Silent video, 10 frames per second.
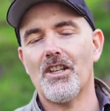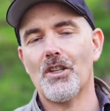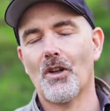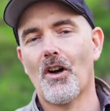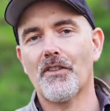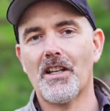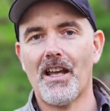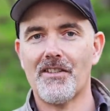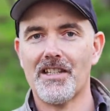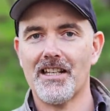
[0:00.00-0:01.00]
you'll often
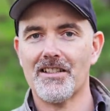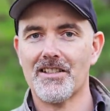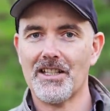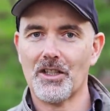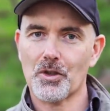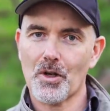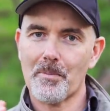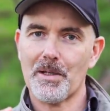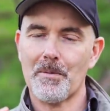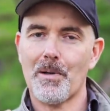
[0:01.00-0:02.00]
have a tendency to
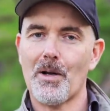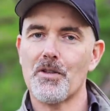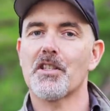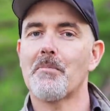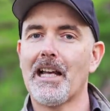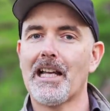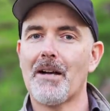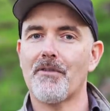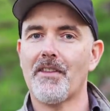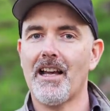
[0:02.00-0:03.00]
crop it in post to make
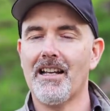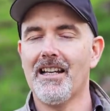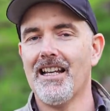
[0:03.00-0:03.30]
up for that.